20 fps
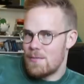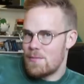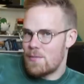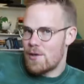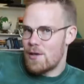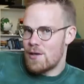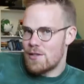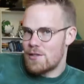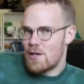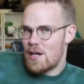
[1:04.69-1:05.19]
What are
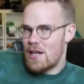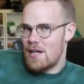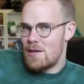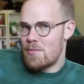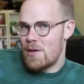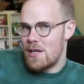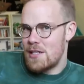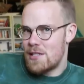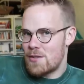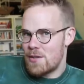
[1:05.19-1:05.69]
we doing? Trying to
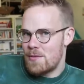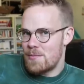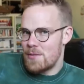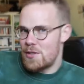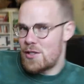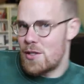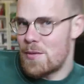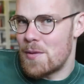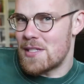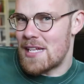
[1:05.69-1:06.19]
brainstorm
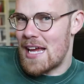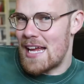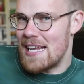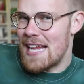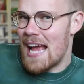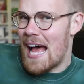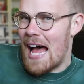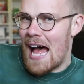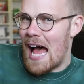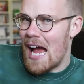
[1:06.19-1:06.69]
YouTubers, and
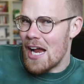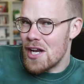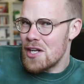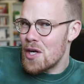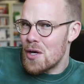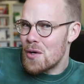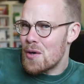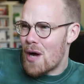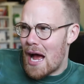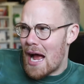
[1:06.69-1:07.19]
yeah, I
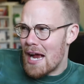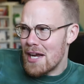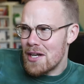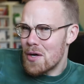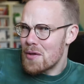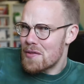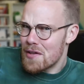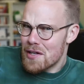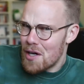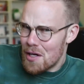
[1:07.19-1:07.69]
know
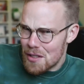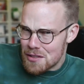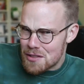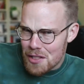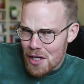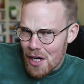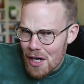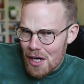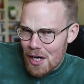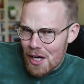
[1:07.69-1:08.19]
the
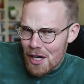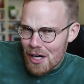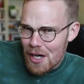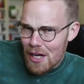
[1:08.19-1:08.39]
culture.